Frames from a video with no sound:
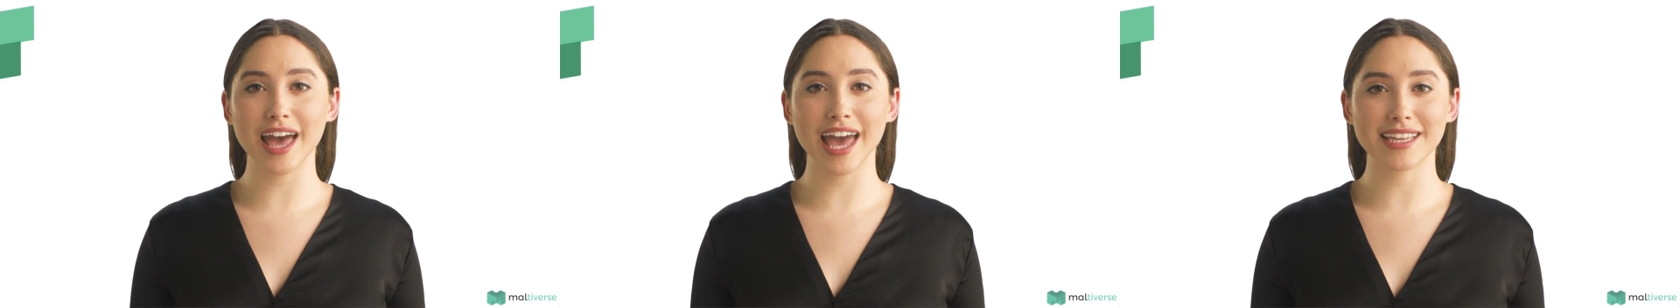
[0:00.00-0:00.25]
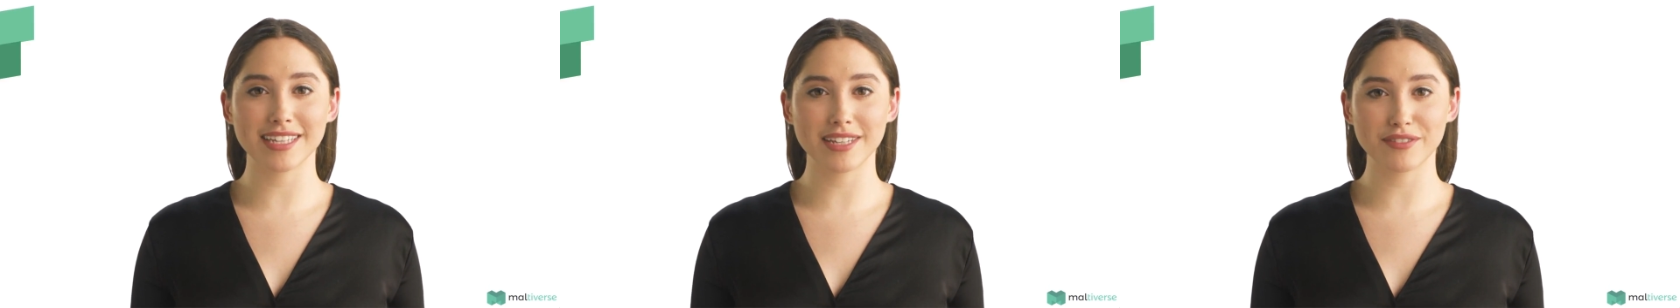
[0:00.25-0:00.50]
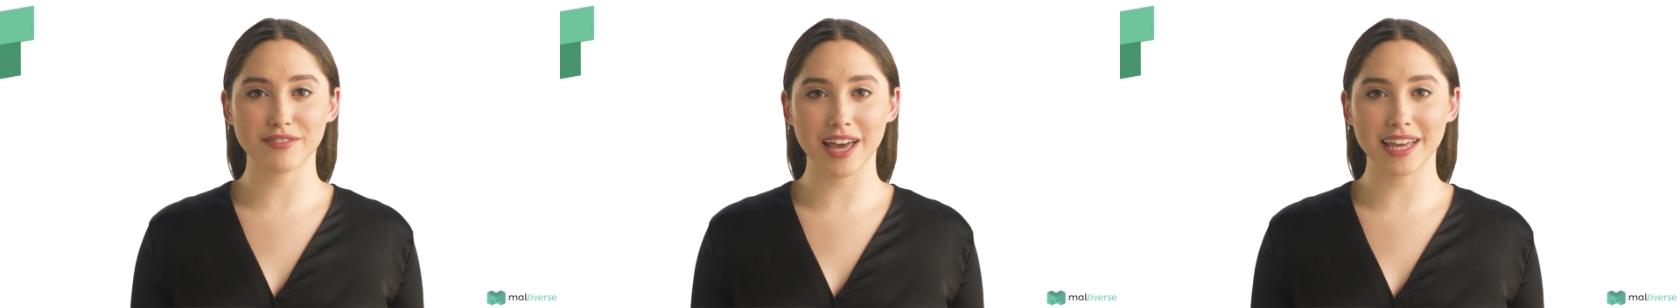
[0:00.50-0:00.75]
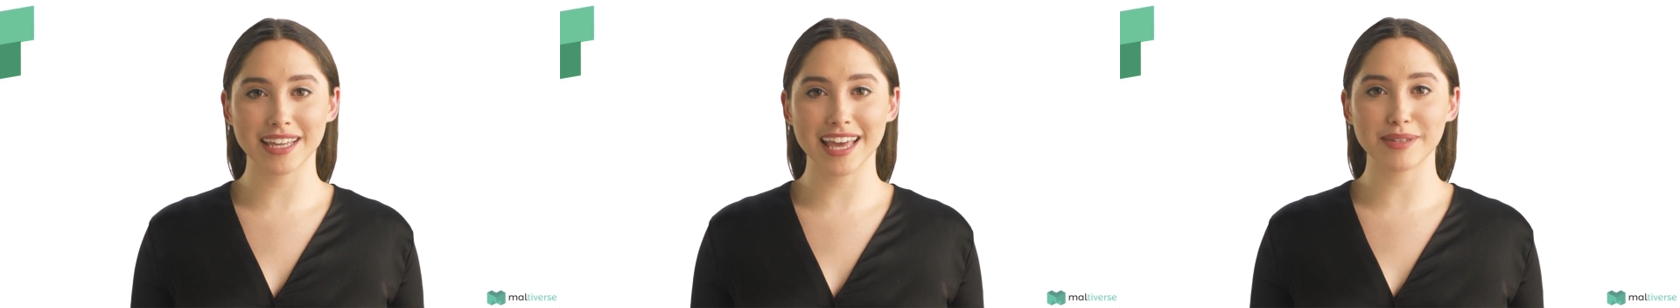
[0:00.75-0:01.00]

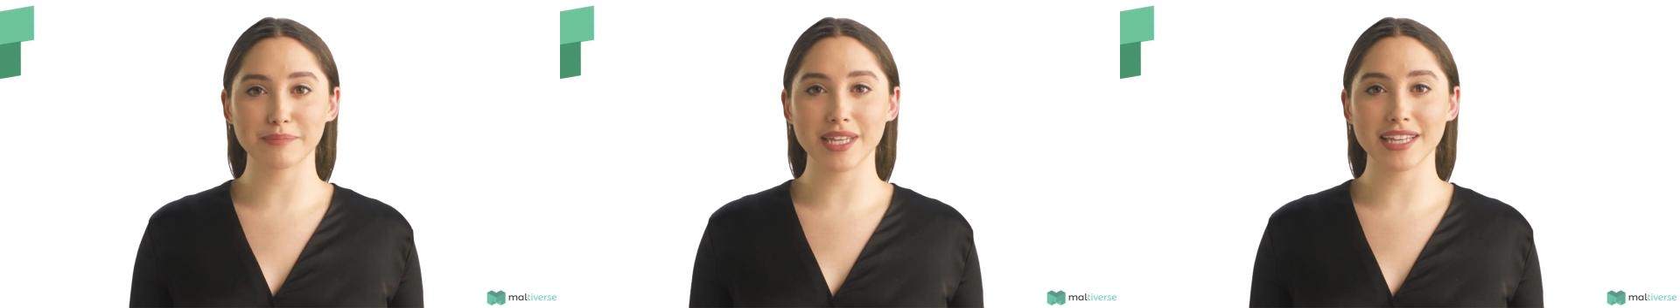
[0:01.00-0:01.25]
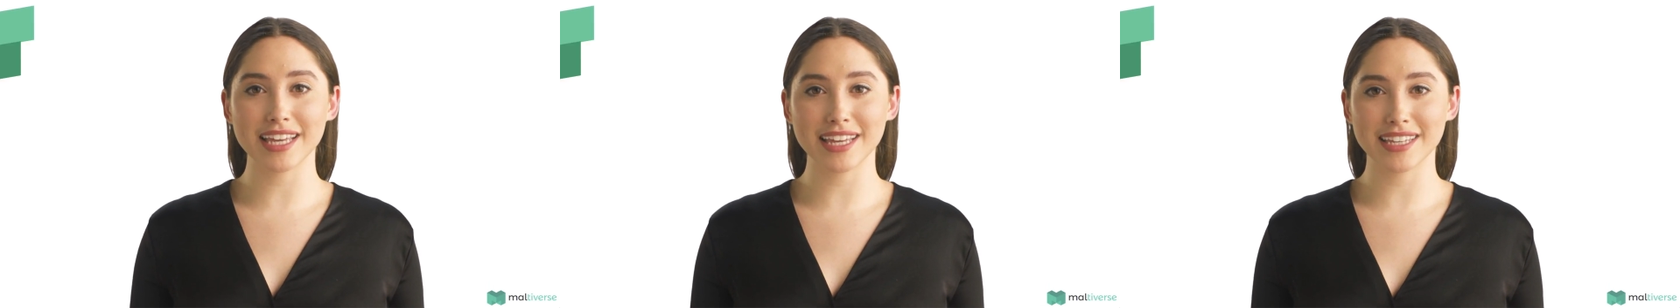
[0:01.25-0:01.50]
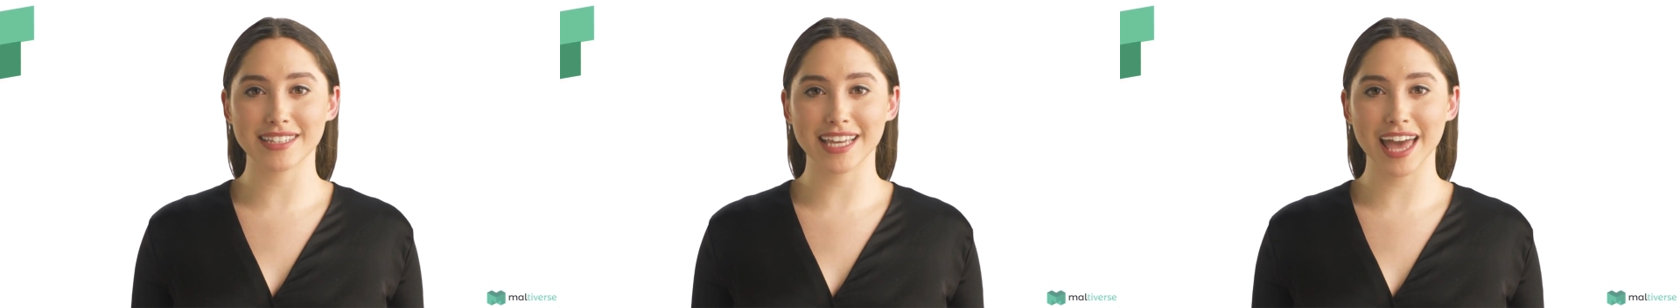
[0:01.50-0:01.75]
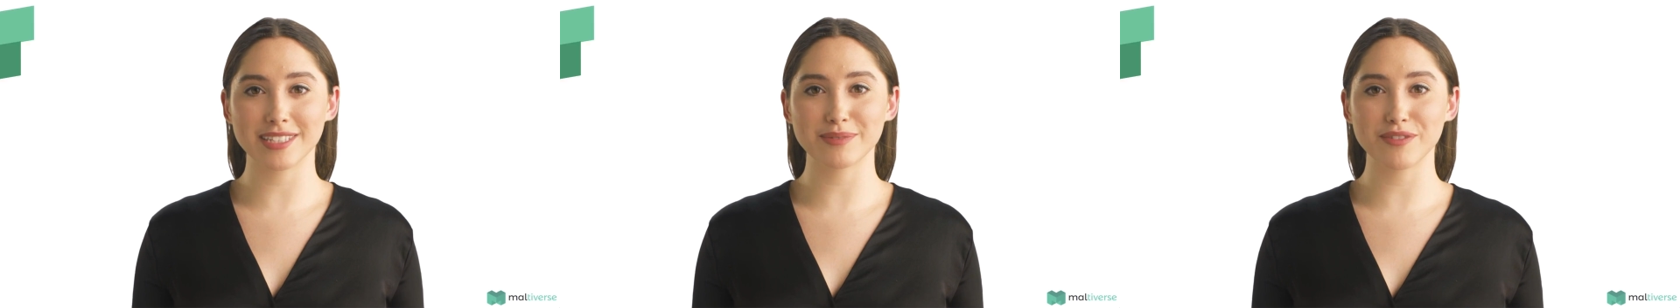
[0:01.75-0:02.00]
identifying and mitigating
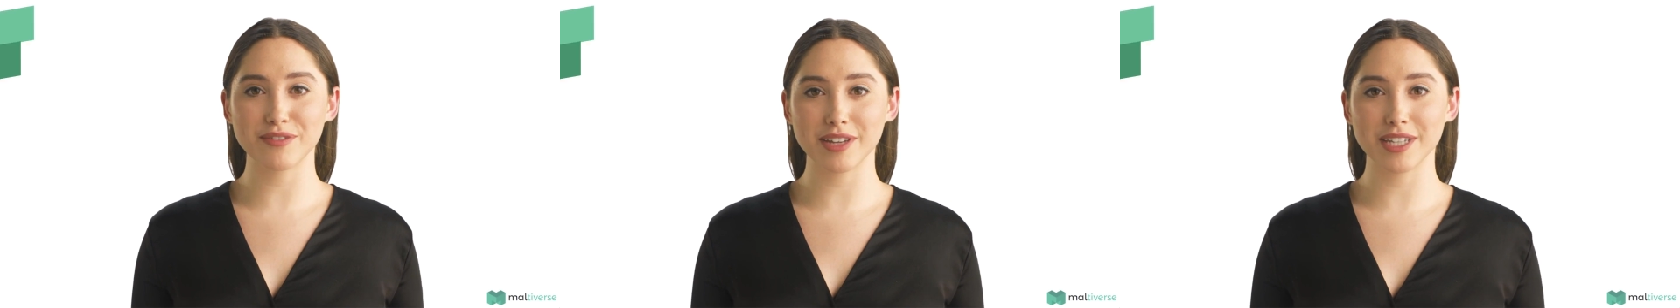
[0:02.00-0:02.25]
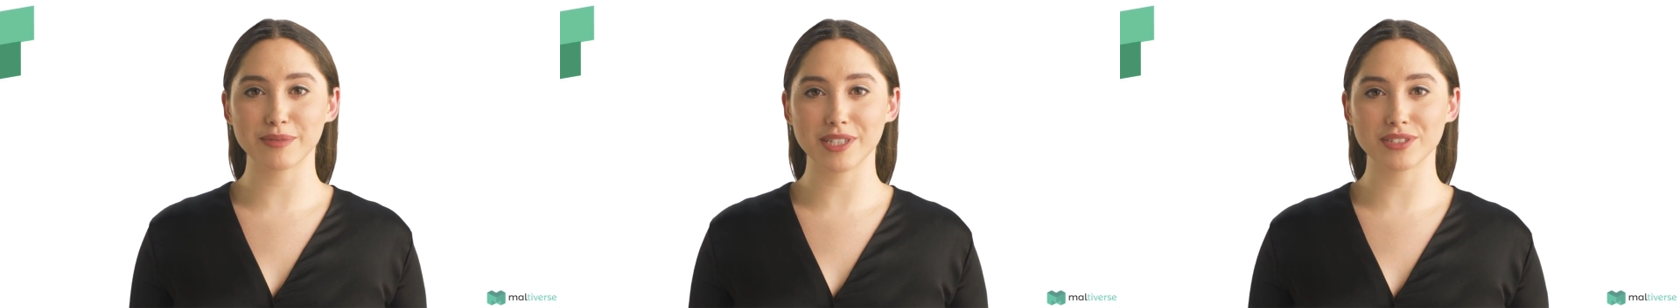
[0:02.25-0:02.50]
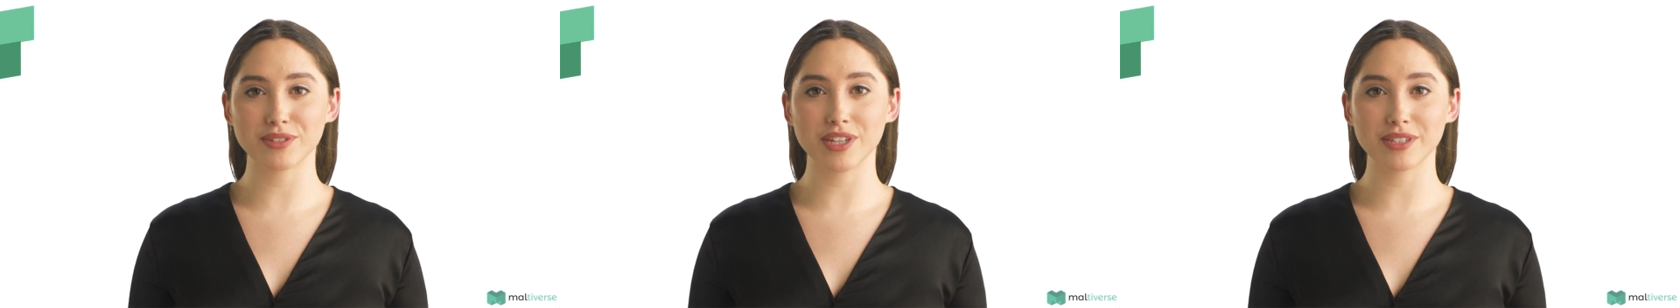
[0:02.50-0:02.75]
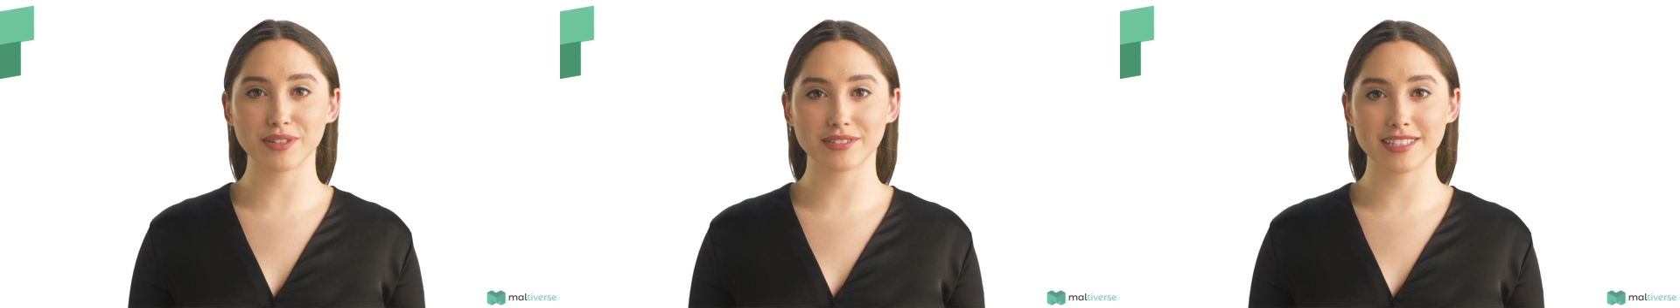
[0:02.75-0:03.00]
attacks before they reach
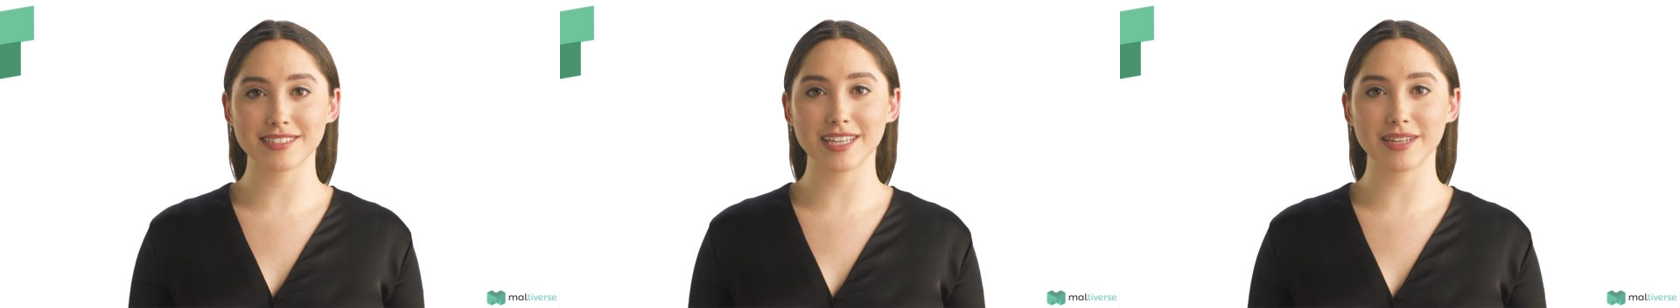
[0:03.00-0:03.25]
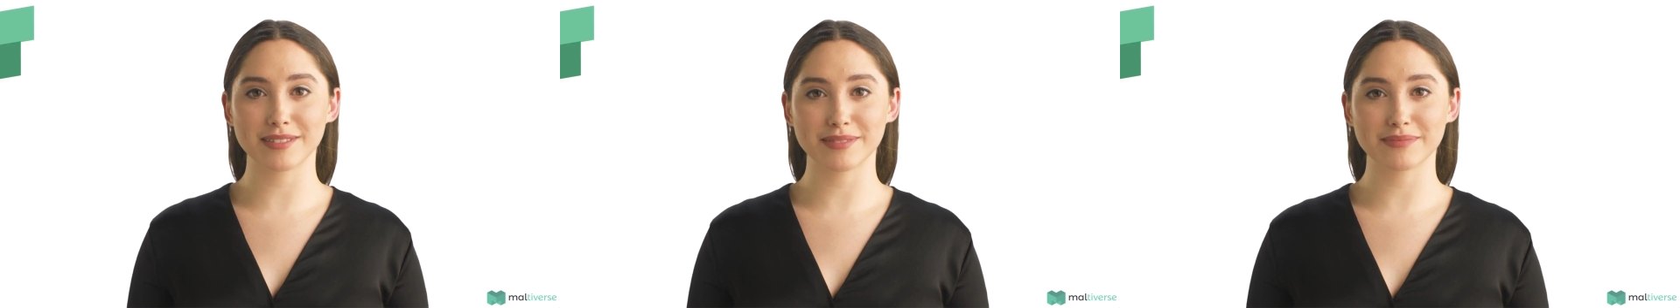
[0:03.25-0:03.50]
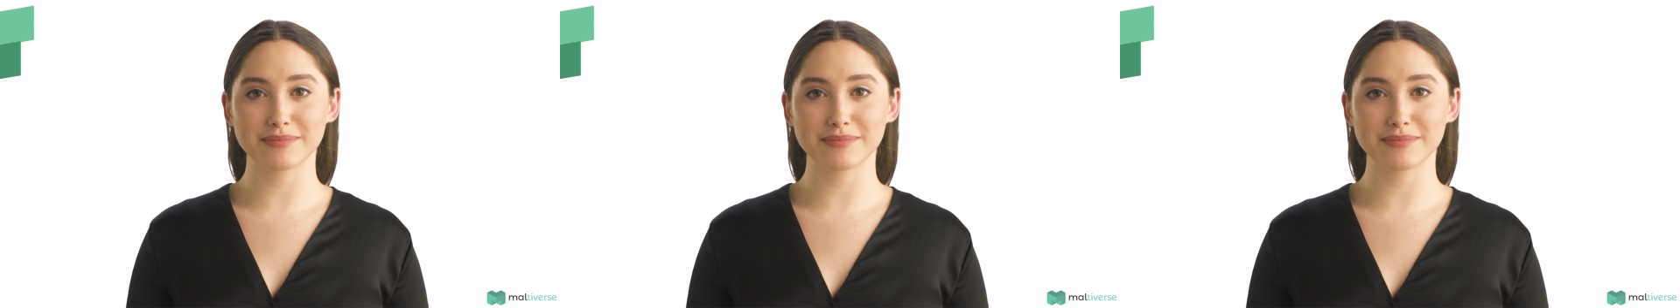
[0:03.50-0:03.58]
critical systems.